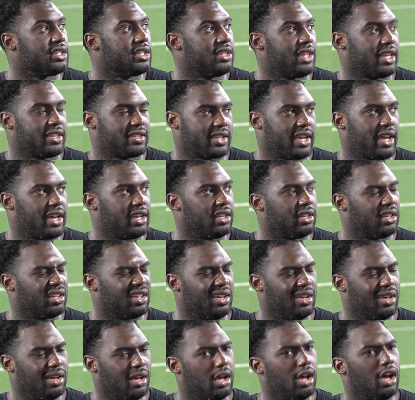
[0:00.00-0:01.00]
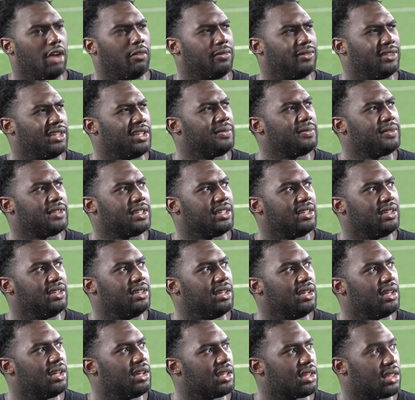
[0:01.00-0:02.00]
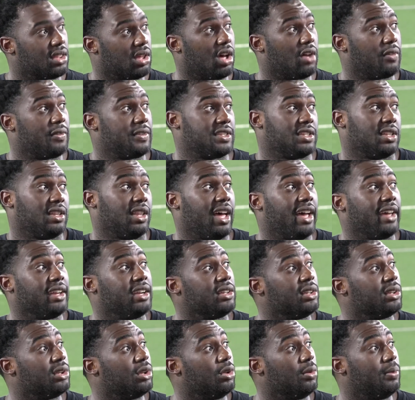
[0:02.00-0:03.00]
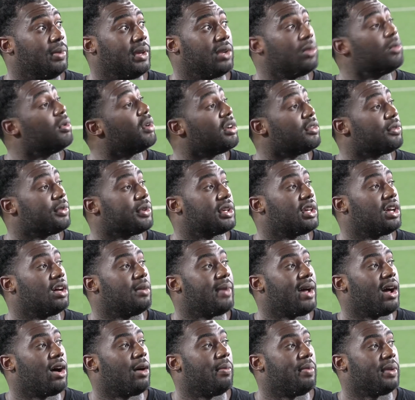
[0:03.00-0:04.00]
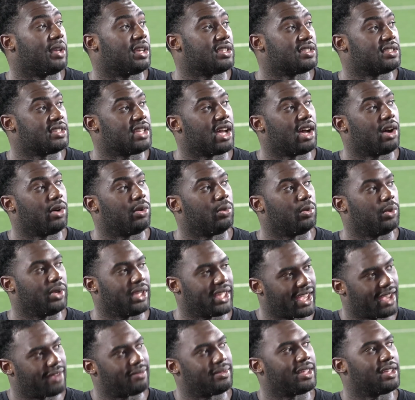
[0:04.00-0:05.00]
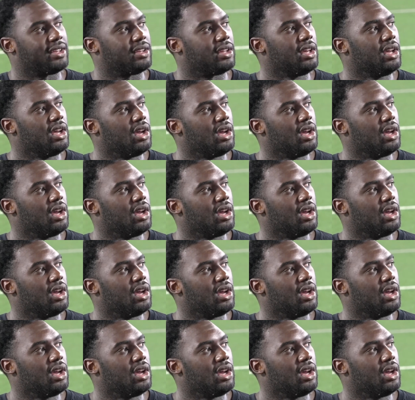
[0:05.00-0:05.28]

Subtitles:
That's kind of uplifted the offensive line a little bit whenever he come out, because now we have that.